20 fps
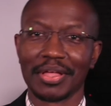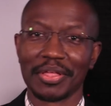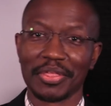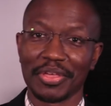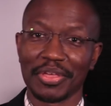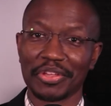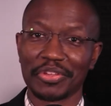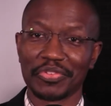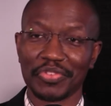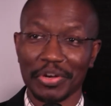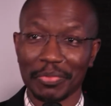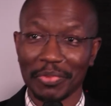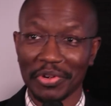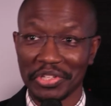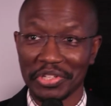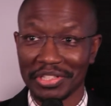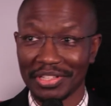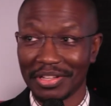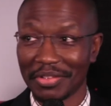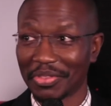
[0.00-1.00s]
Thank you very
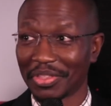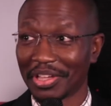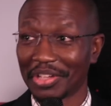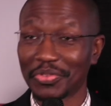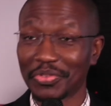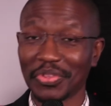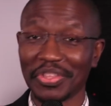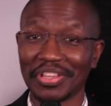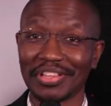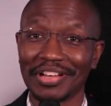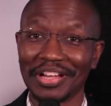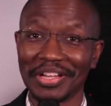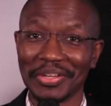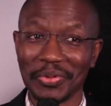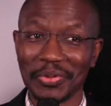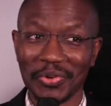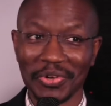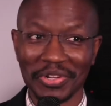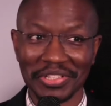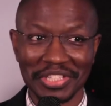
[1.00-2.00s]
much, Steve. Thanks for the kind
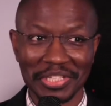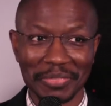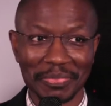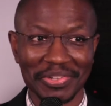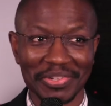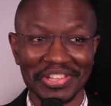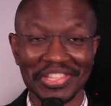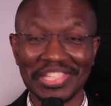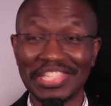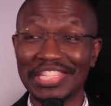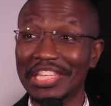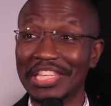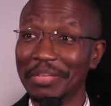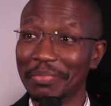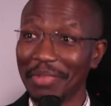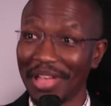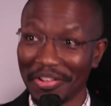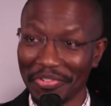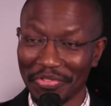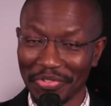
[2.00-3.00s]
words. It's been a team
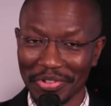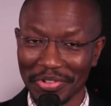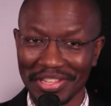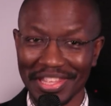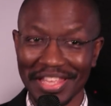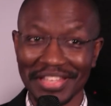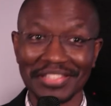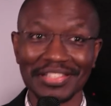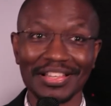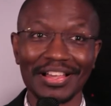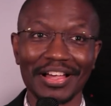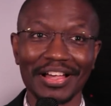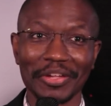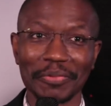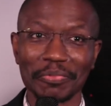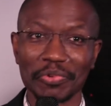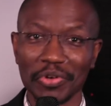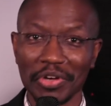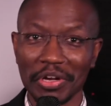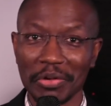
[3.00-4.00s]
effort. The entire
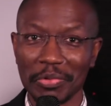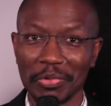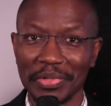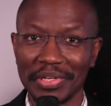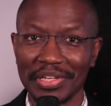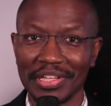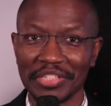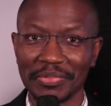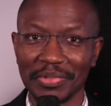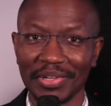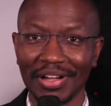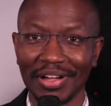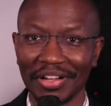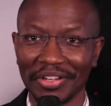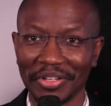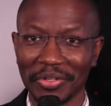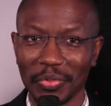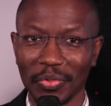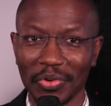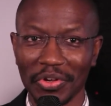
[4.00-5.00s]
program committee has been hard
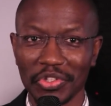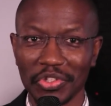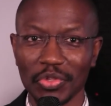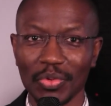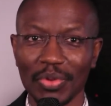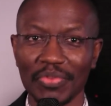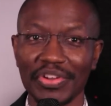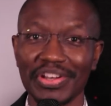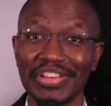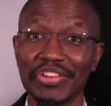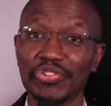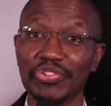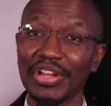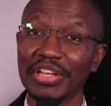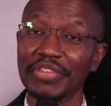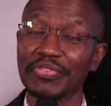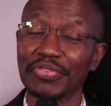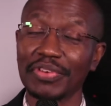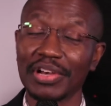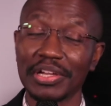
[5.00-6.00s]
at work, so we're very
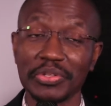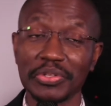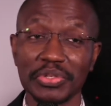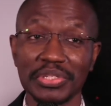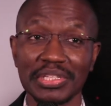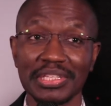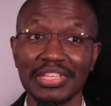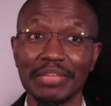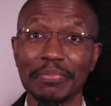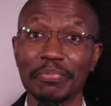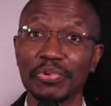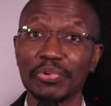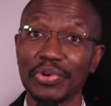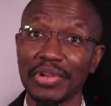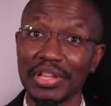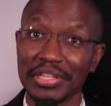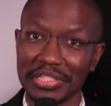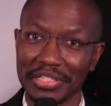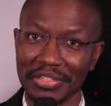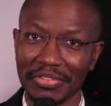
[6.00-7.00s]
gratified to see the
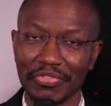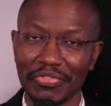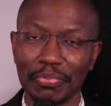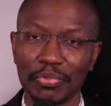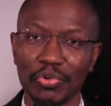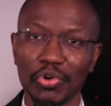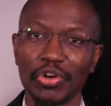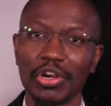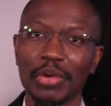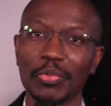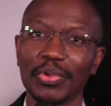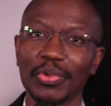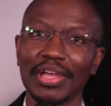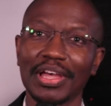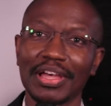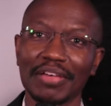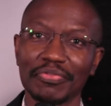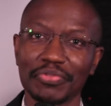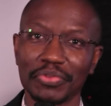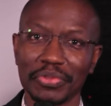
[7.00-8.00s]
impressive program we
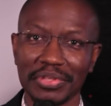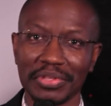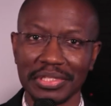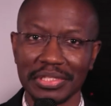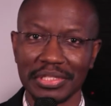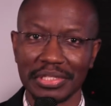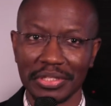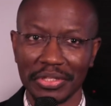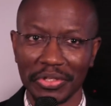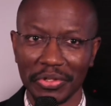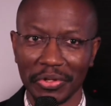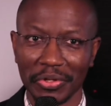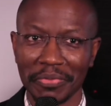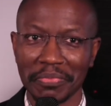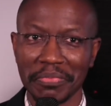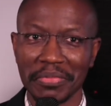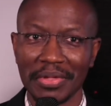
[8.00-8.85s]
have for this year.